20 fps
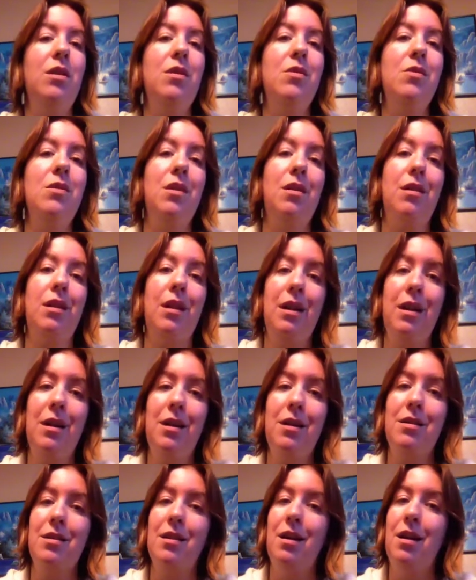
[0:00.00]
use on
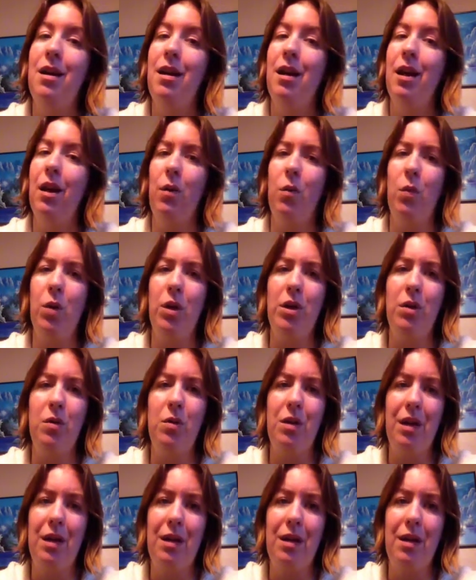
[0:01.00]
kids and what you
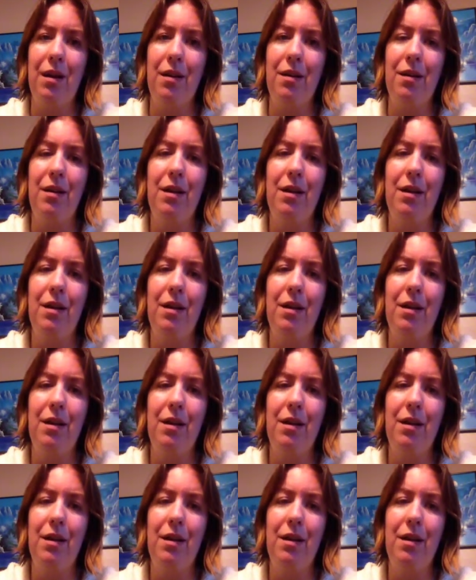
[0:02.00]
can't.